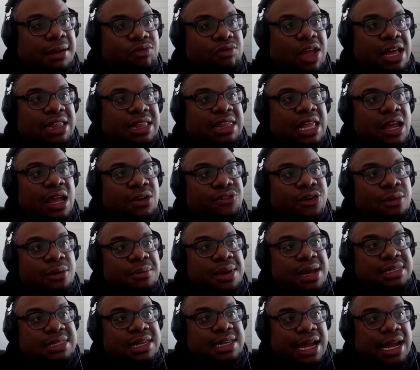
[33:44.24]
I think for
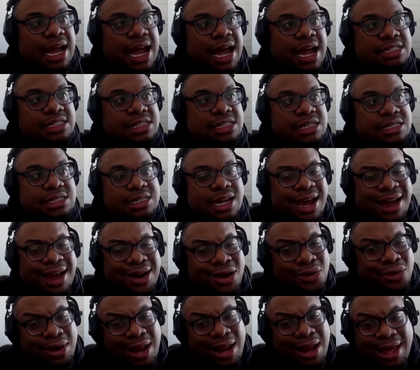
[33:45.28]
me, it's like, I just, I
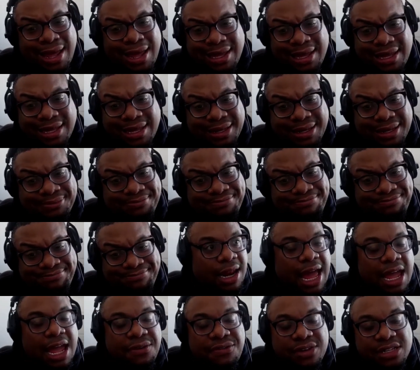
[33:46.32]
don't like,
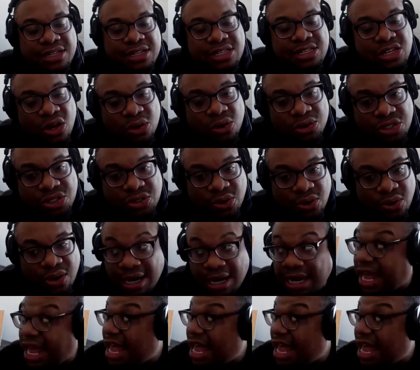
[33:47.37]
life is so short. Like I